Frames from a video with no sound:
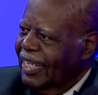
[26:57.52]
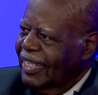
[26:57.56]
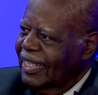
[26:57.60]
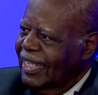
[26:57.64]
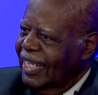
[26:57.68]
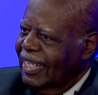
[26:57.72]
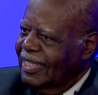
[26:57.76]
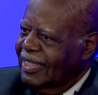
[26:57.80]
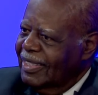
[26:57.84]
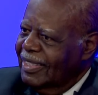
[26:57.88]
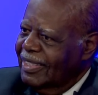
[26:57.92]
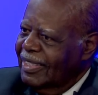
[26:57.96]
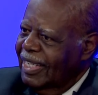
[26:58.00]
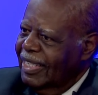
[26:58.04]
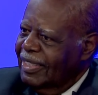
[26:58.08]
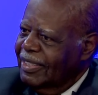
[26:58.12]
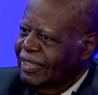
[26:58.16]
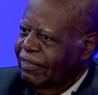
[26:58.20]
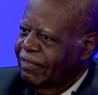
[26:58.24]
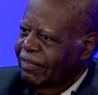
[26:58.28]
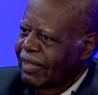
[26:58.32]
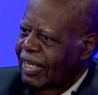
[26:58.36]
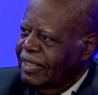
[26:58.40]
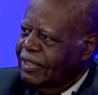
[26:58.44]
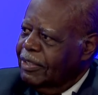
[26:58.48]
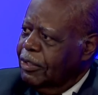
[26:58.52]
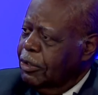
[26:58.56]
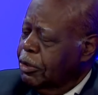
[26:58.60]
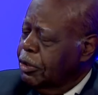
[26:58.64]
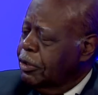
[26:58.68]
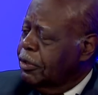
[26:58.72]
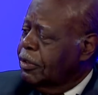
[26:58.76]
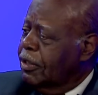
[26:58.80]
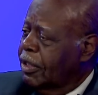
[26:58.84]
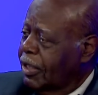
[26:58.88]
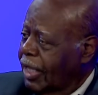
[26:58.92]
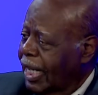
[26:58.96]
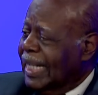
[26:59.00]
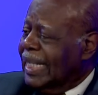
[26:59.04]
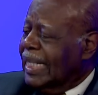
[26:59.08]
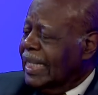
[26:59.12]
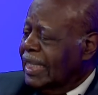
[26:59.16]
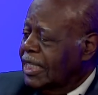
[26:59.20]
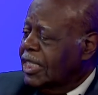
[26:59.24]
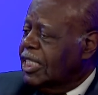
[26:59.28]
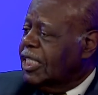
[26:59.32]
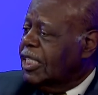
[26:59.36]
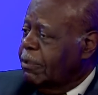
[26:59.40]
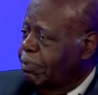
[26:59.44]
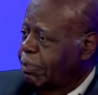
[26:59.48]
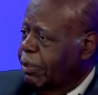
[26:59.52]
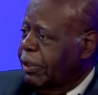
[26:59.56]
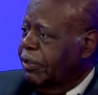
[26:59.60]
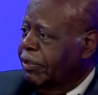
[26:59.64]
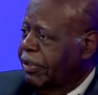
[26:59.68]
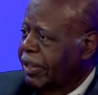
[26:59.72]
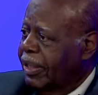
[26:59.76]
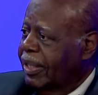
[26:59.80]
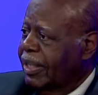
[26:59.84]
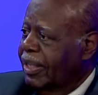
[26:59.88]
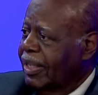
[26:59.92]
And that's a good godly spirit.